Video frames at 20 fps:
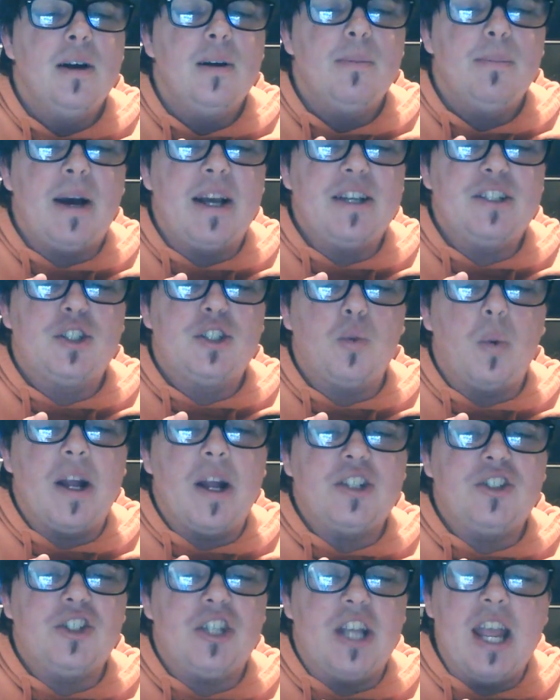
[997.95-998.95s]
my
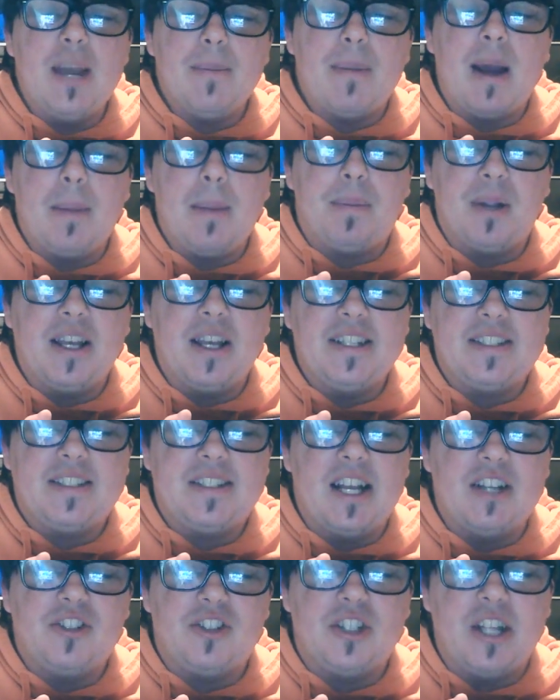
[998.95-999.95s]
Switch and my
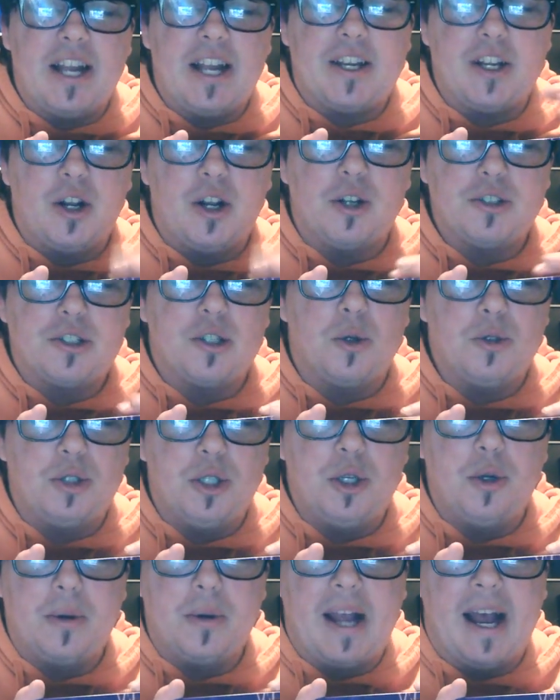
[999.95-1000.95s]
PlayStation I can also
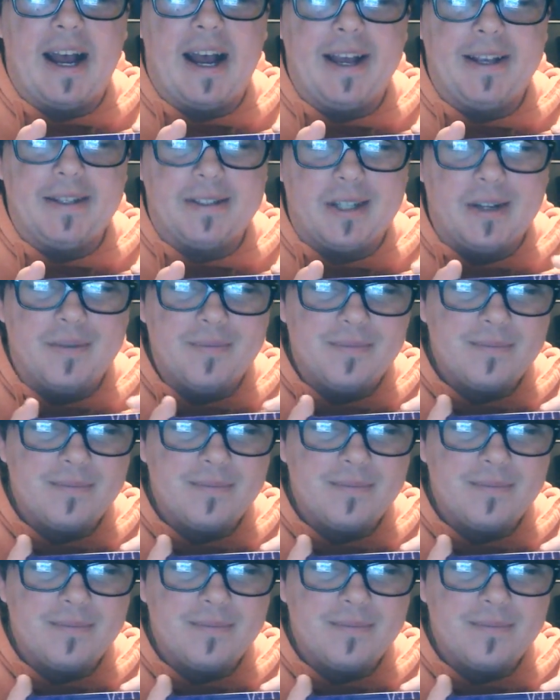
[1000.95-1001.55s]
do, guys.